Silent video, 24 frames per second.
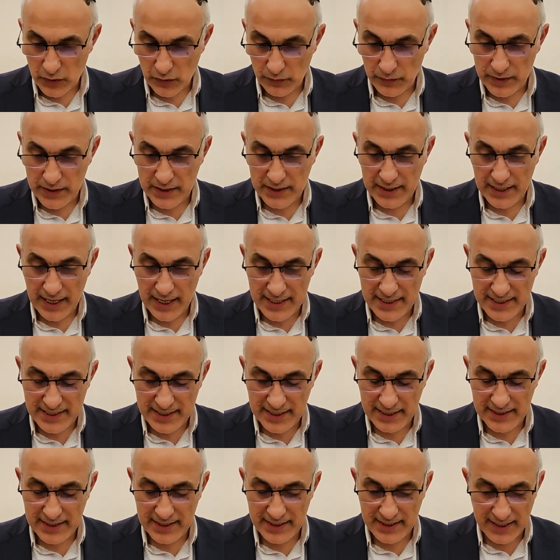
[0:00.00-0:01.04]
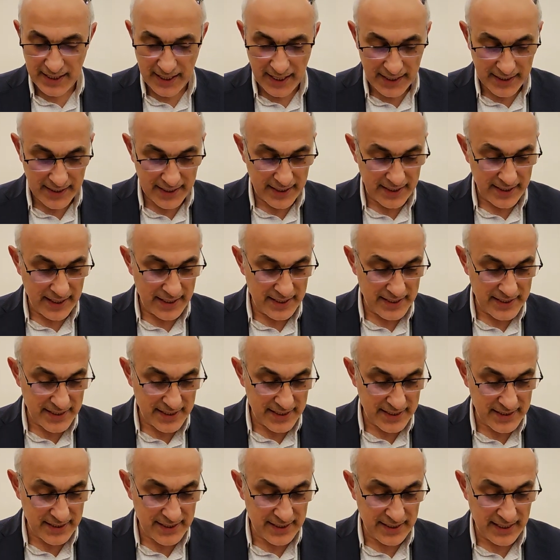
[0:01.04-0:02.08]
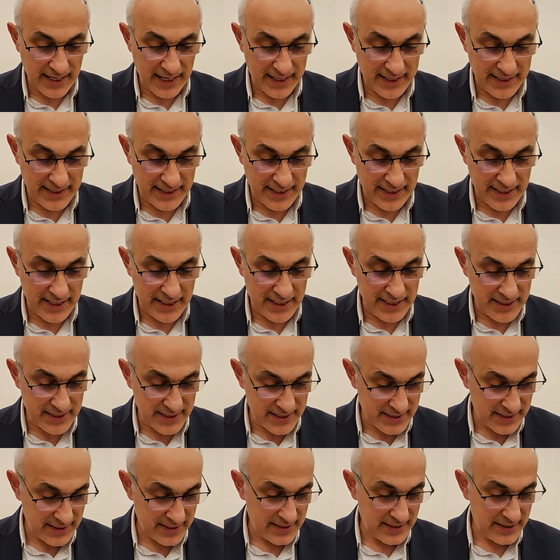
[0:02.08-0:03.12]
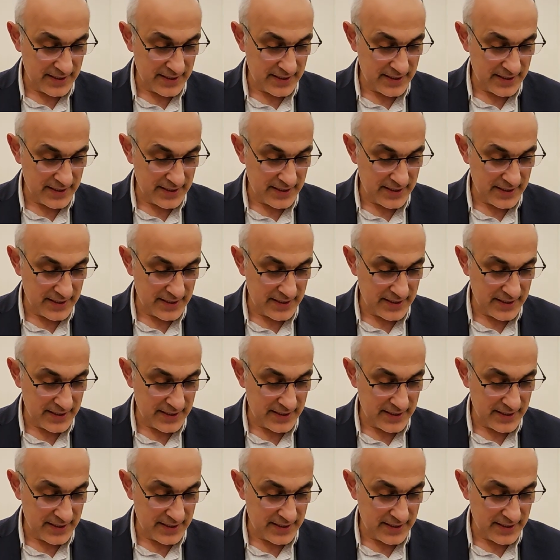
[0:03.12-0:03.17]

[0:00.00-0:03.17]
which lasted 369 years